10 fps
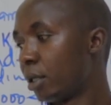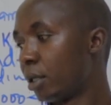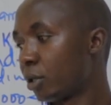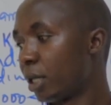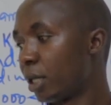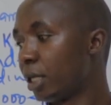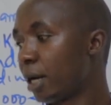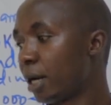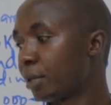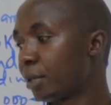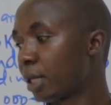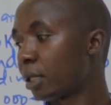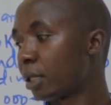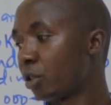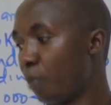So the income
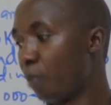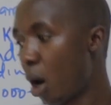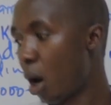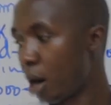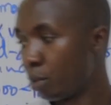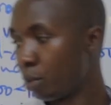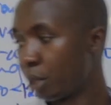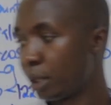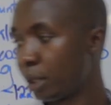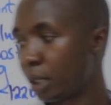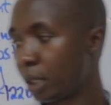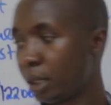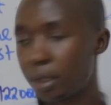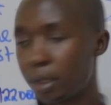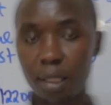tax rate of Bawabu
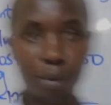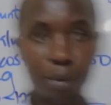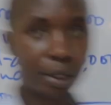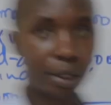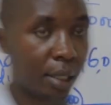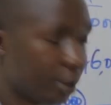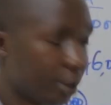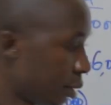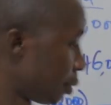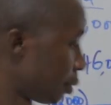Limited is 30%.